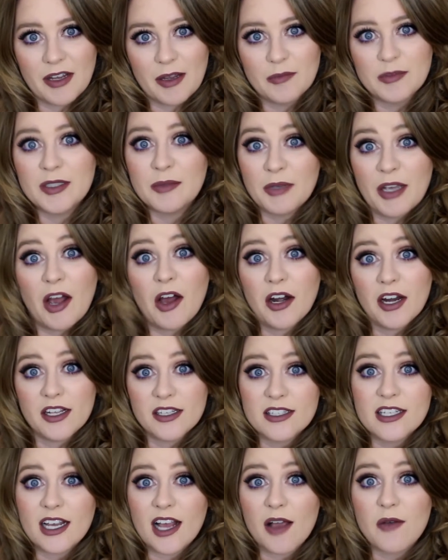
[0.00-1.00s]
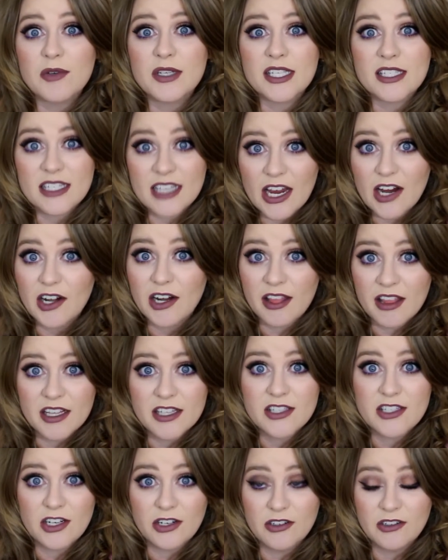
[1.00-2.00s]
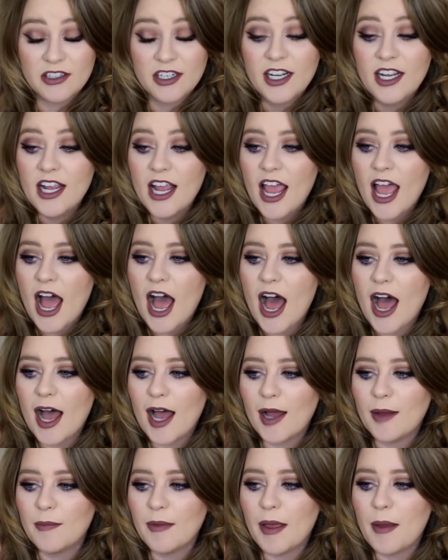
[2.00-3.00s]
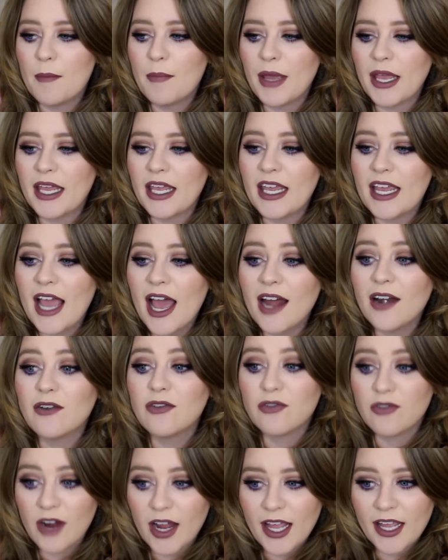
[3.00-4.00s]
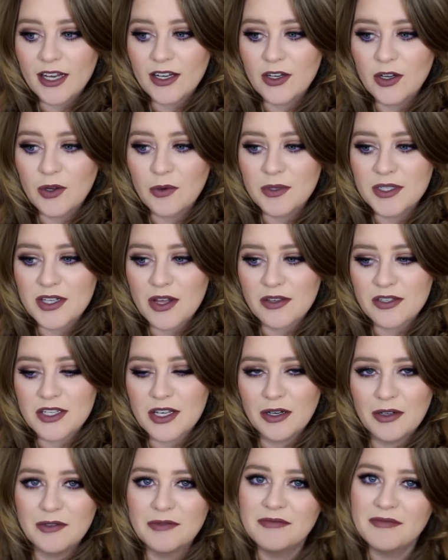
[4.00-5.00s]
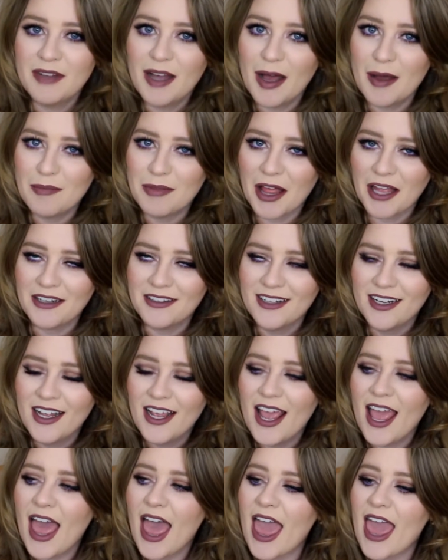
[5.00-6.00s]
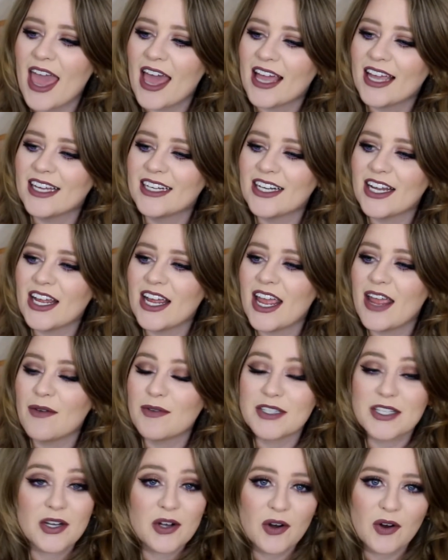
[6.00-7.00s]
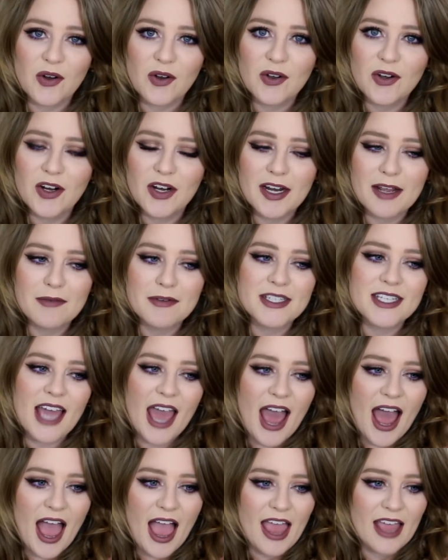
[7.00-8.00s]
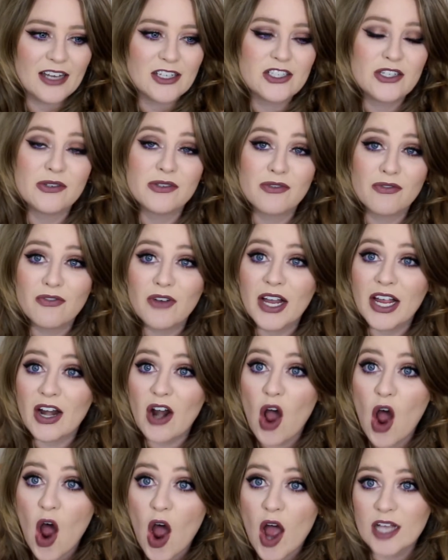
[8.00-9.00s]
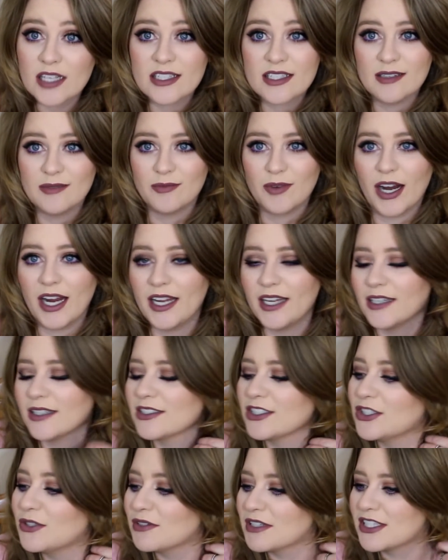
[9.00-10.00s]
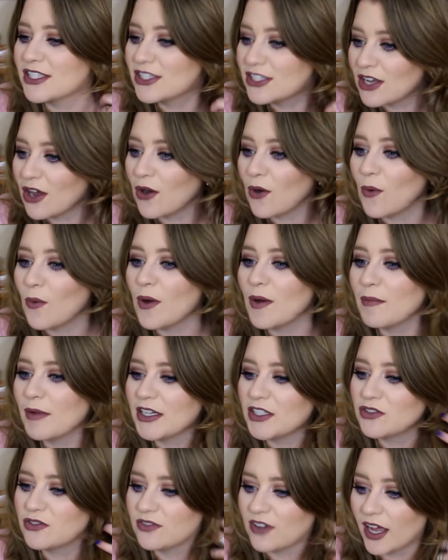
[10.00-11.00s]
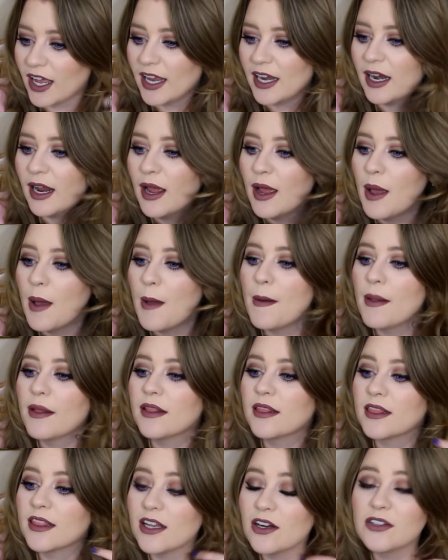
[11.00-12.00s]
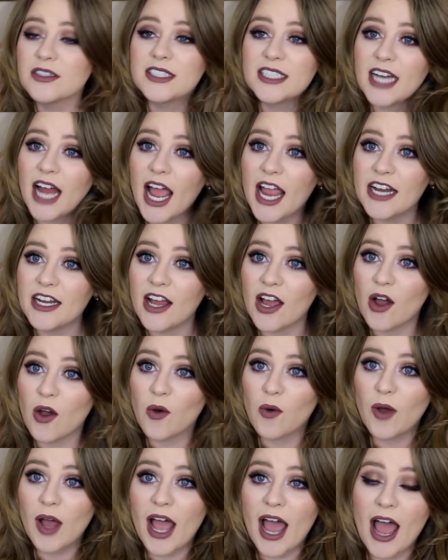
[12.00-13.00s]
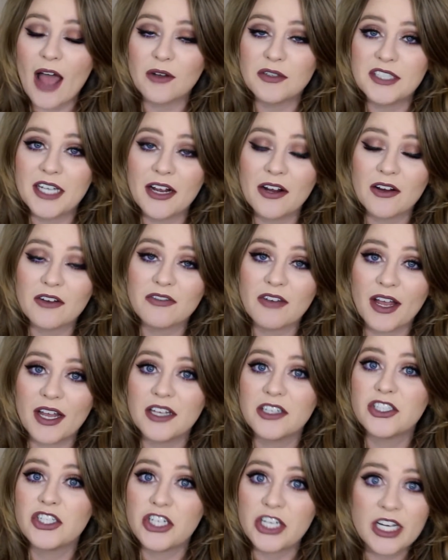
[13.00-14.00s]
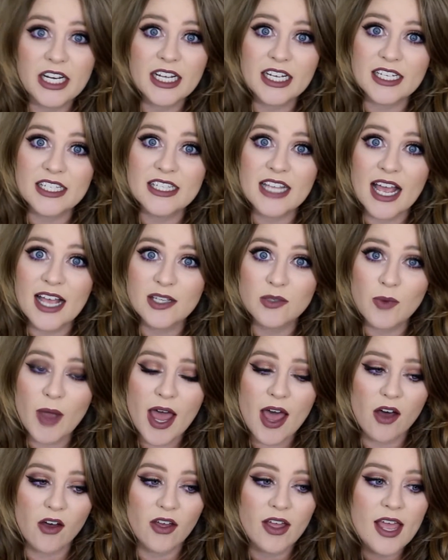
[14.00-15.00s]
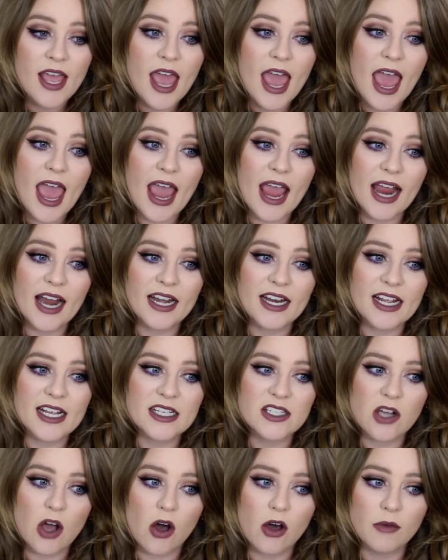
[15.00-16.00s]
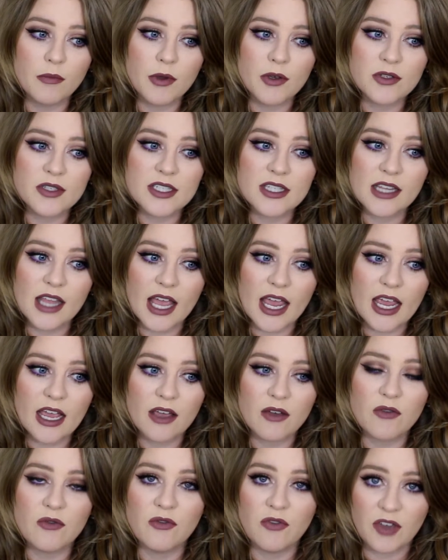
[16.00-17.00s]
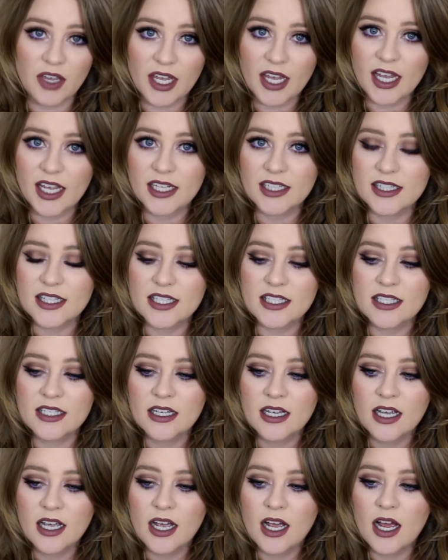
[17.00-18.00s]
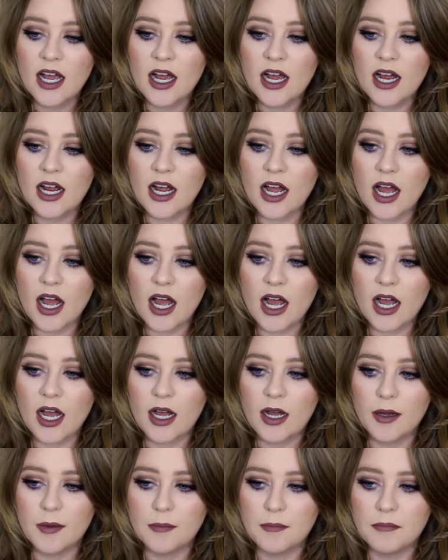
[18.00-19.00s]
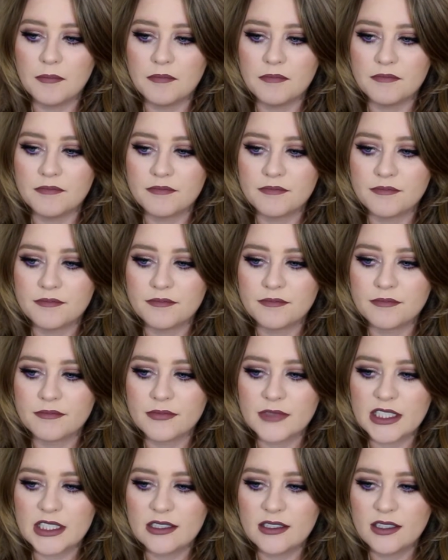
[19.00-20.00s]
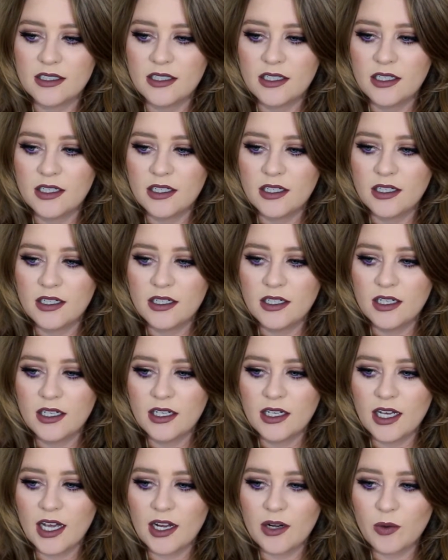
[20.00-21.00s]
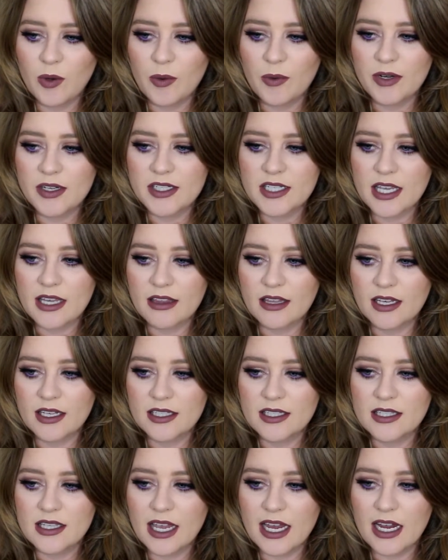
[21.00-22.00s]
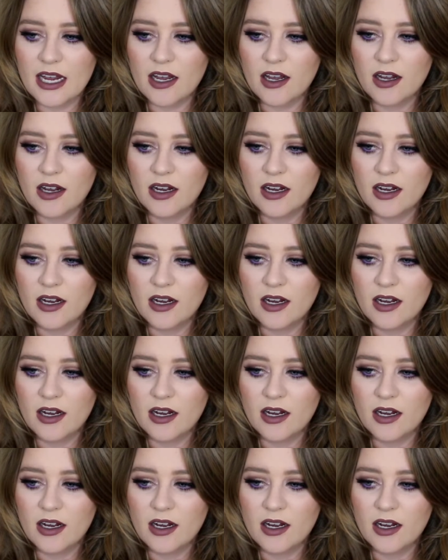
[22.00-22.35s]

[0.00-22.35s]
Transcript: him, to be honest. Like, I was scared of this dude. Um, but he had a friend who was also a blood, and it was a girl. Her name was Kat, and she was freaking awesome, right? She was so much fun. Little did I know how terrifying she is as well, and is almost like Viet's, um, how do I want to say this? Like,